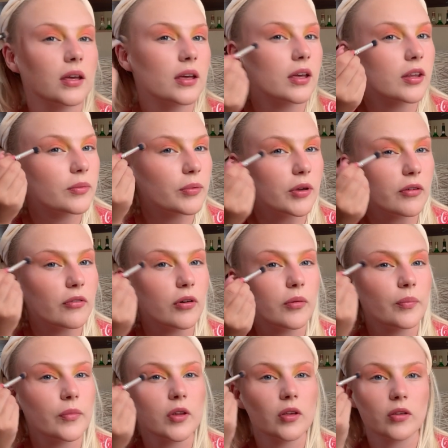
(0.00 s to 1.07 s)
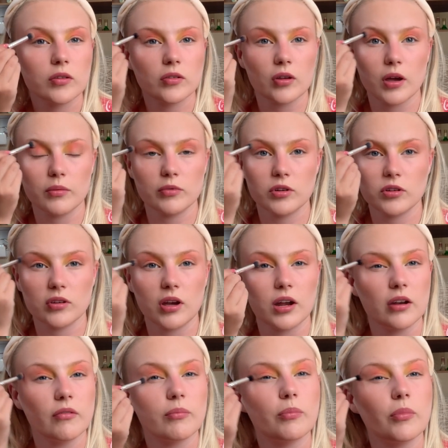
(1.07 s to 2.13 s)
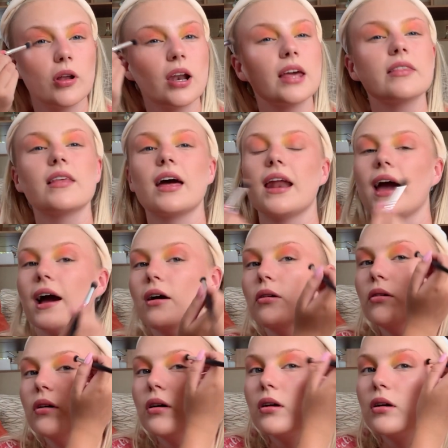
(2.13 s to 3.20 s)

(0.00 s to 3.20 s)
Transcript: It's beautiful. So I'm just kind of pulling that out